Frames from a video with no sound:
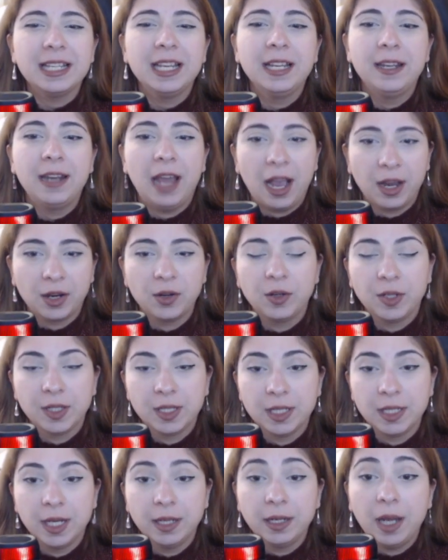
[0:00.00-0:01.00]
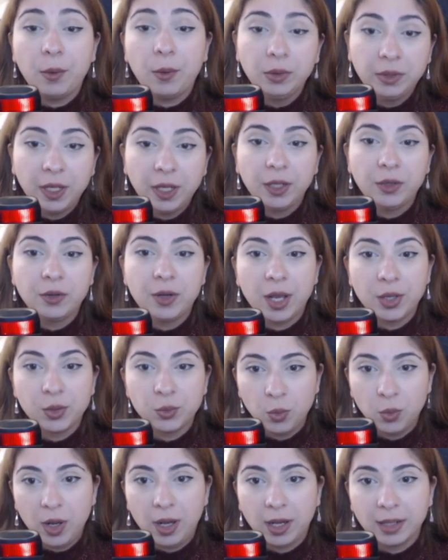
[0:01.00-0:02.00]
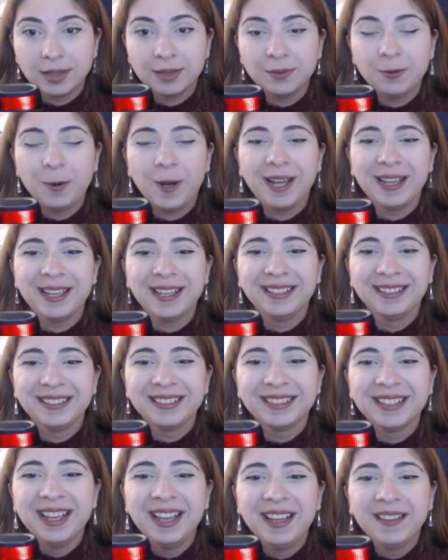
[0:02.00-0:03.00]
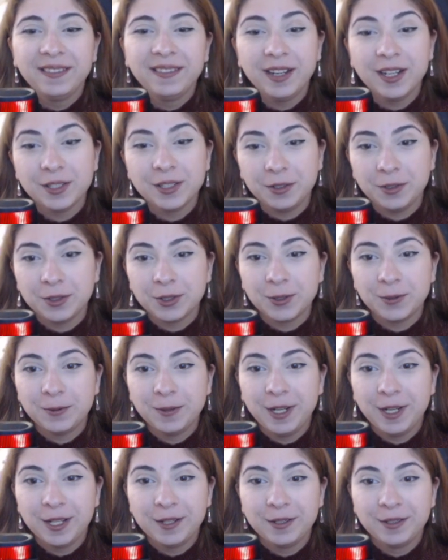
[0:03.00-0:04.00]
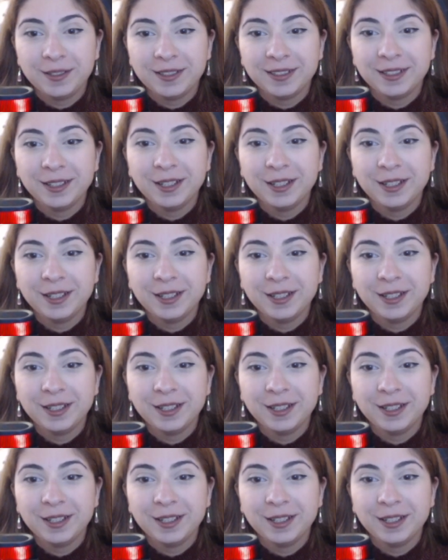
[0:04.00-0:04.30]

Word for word: inaccuracy and i will tell you guys what why and there is also a really good